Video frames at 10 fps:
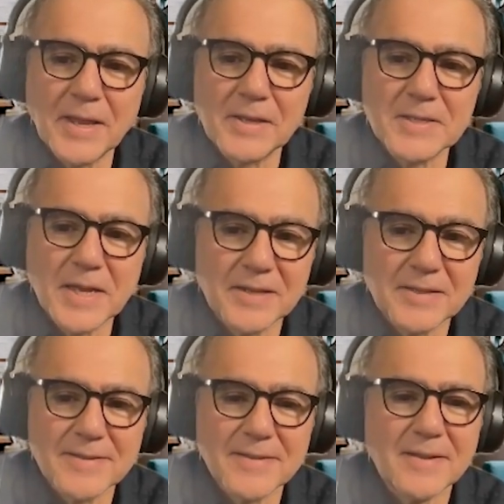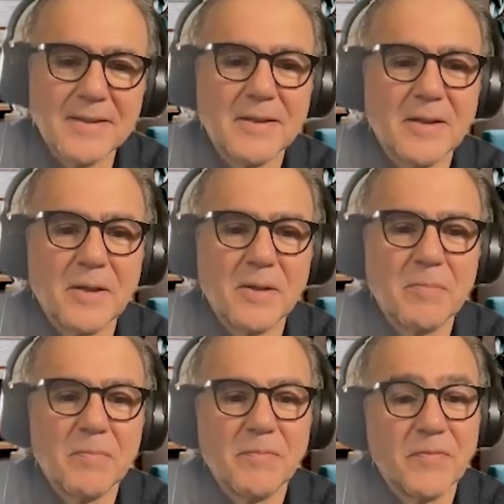hence the
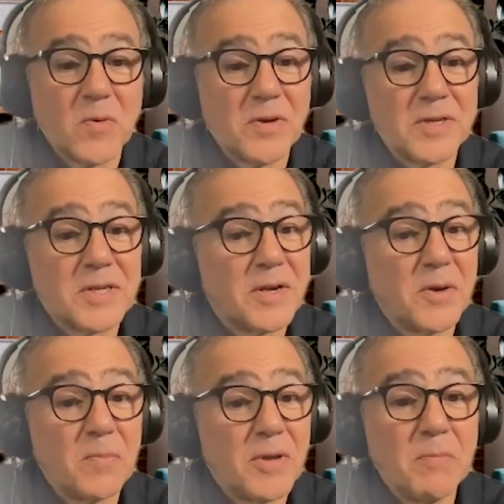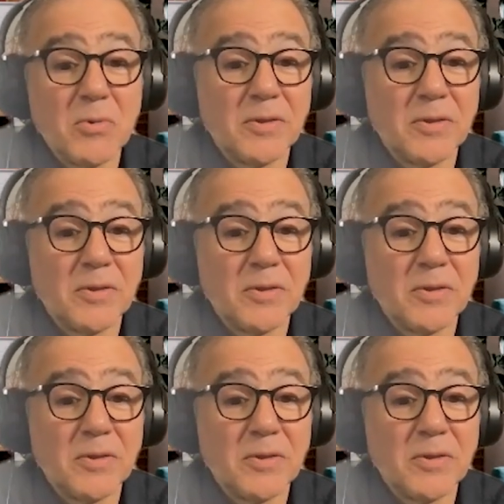focus on your people and your